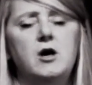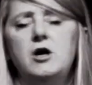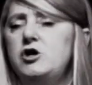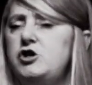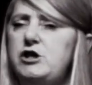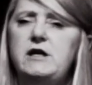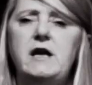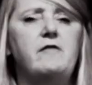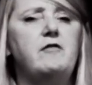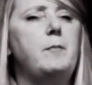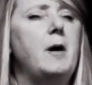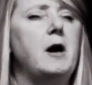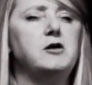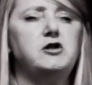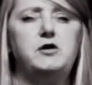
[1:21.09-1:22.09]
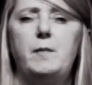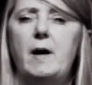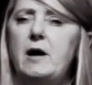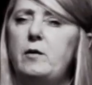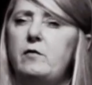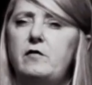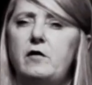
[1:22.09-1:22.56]
She never punched
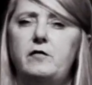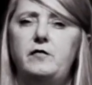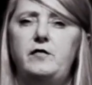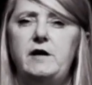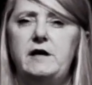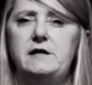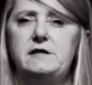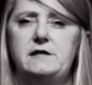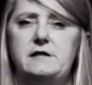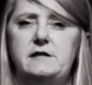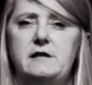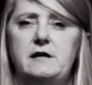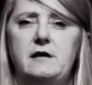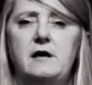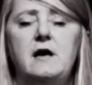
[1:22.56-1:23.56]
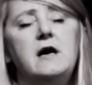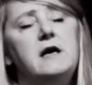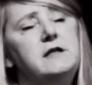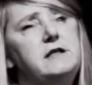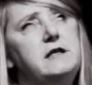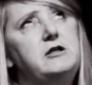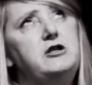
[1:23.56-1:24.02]
back with her fist.
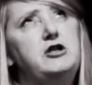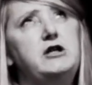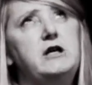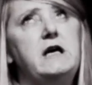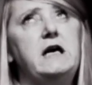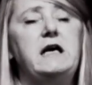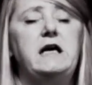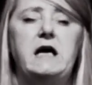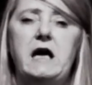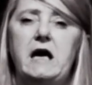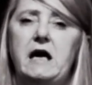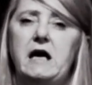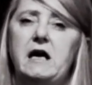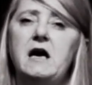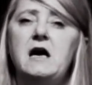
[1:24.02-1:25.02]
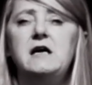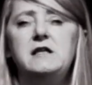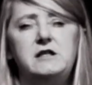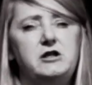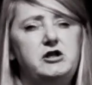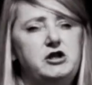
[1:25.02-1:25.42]
Did she kick? Did